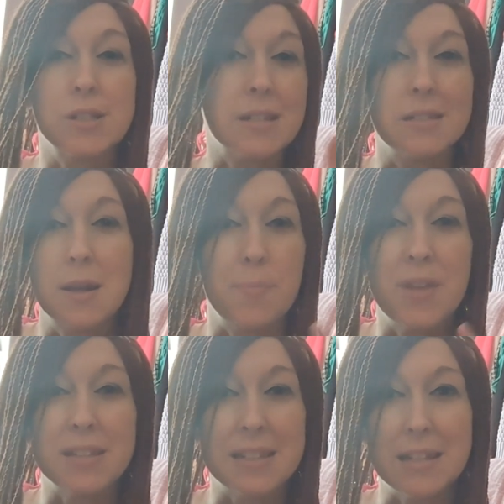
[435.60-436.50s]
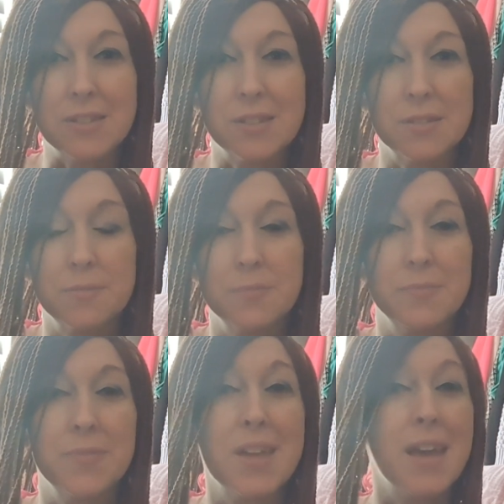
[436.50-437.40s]
and something cents.
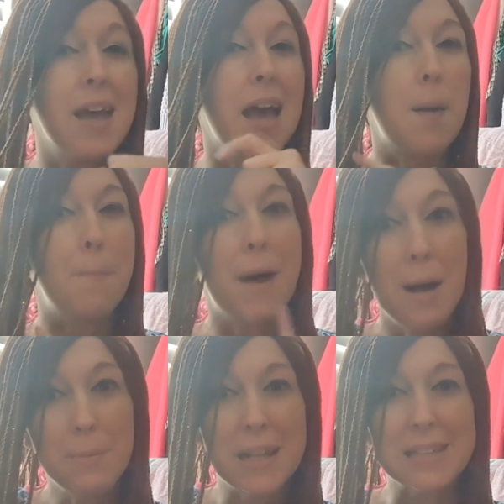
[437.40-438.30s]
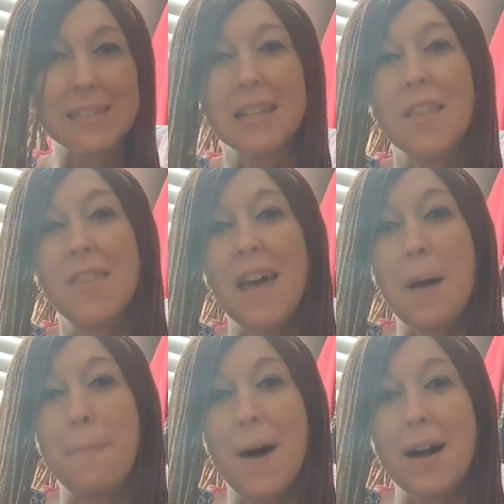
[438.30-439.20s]
At Publix, that